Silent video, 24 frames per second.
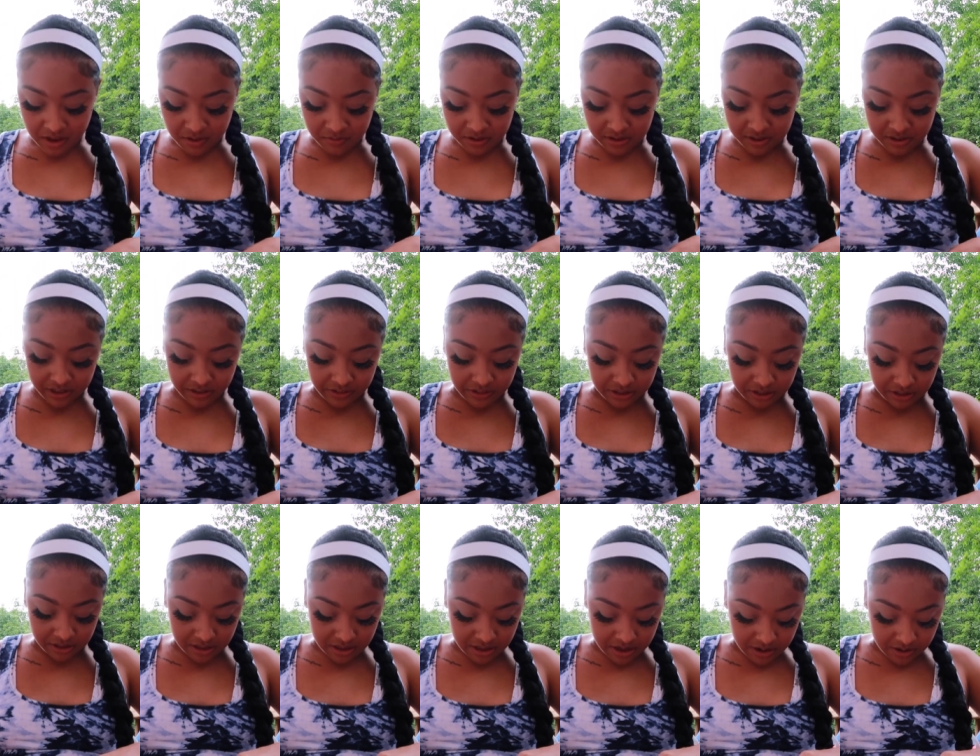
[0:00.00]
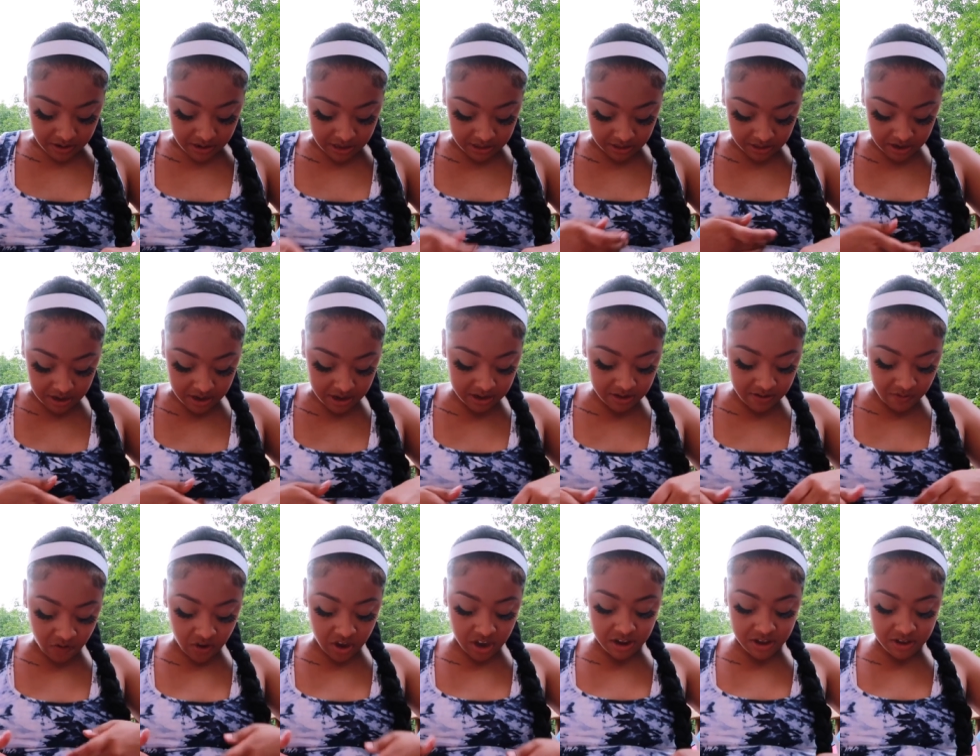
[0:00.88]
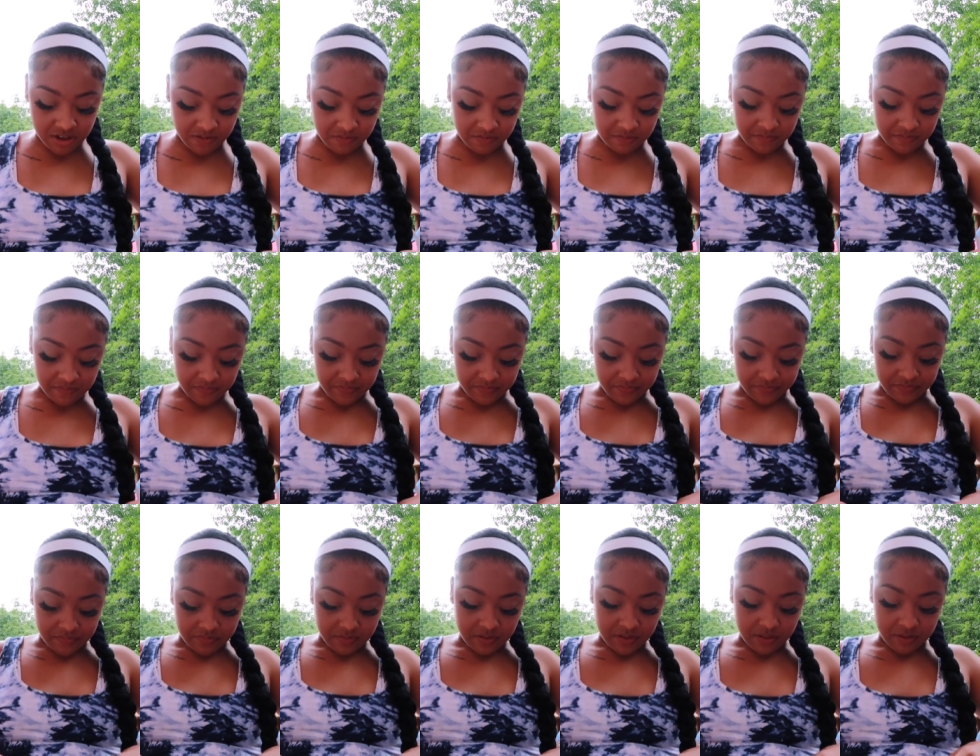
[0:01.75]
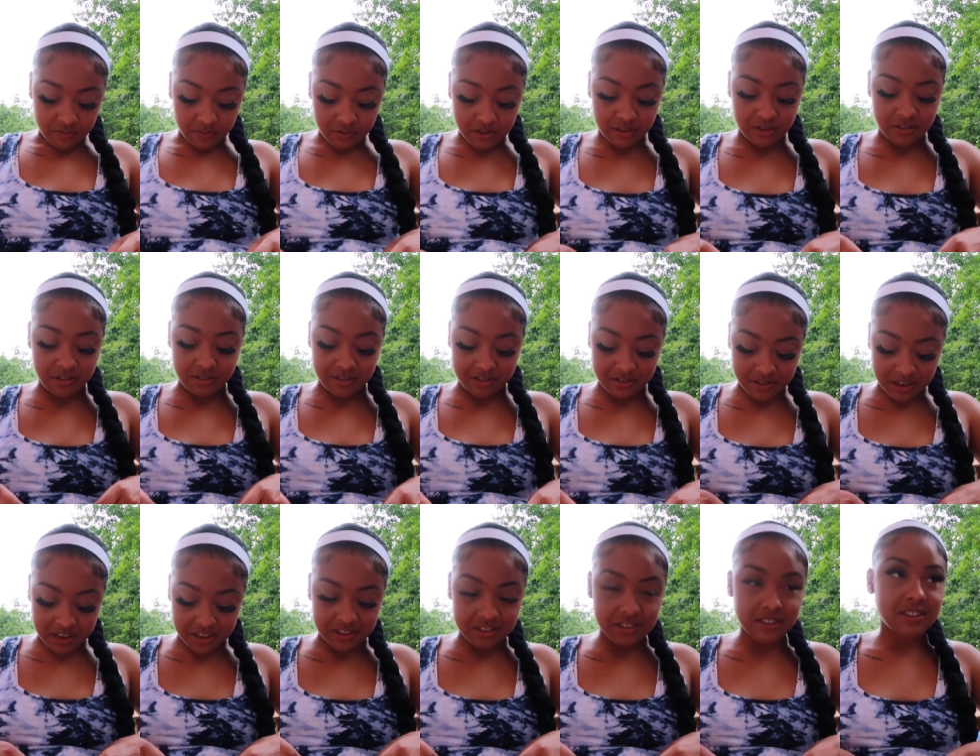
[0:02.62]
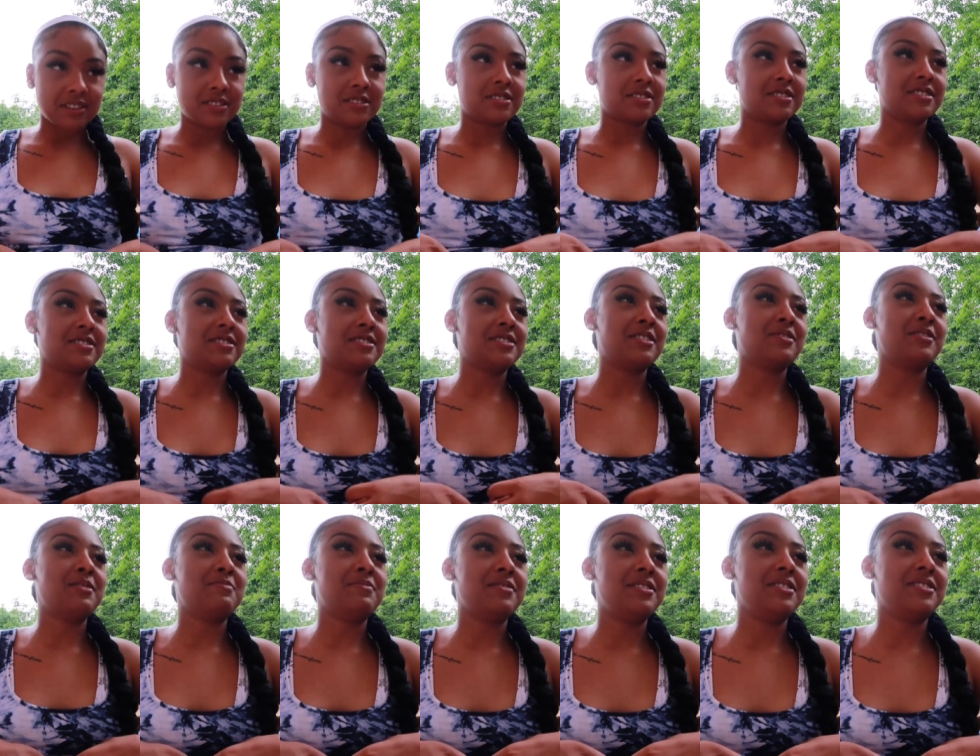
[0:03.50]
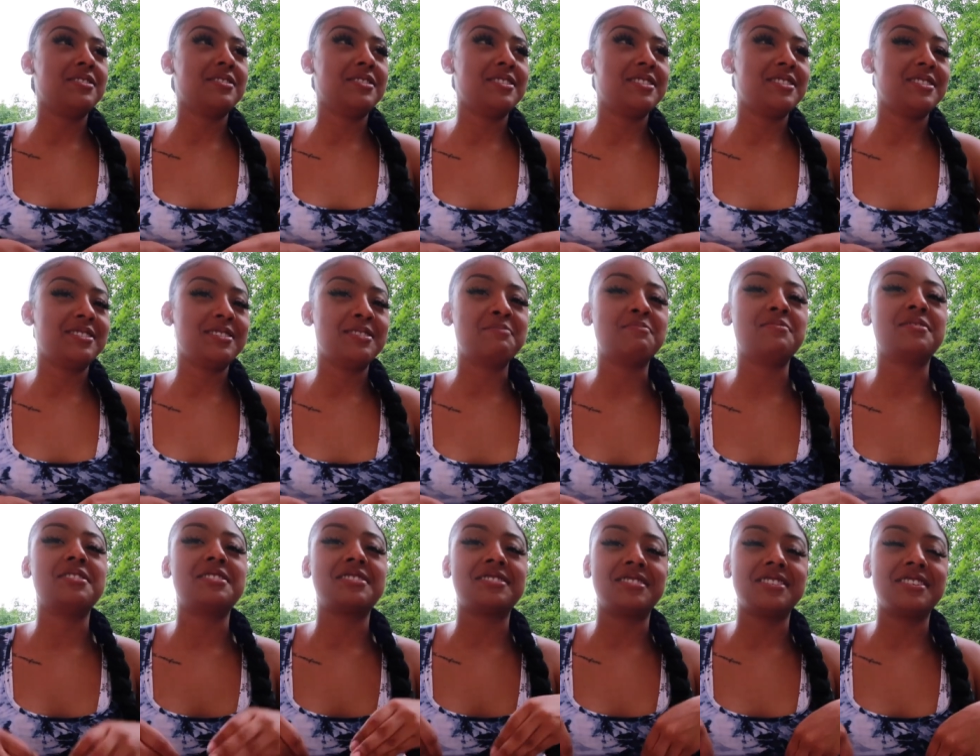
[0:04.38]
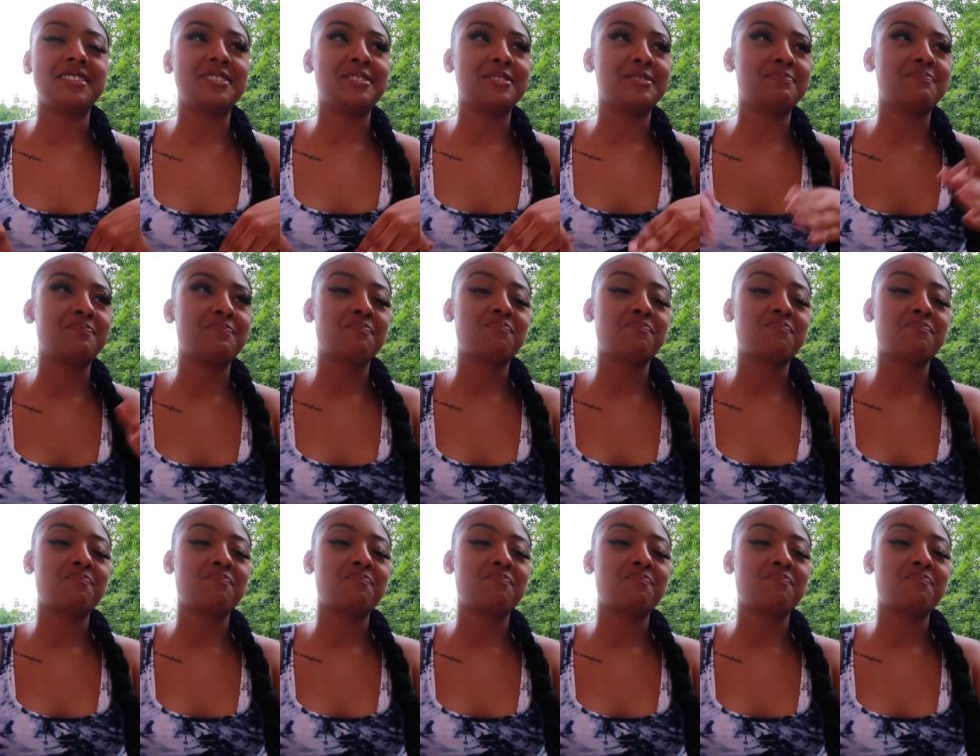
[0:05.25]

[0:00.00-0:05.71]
No, it's seriously there. It's kind of hidden with the like this. This is how I make it hidden, but it's there.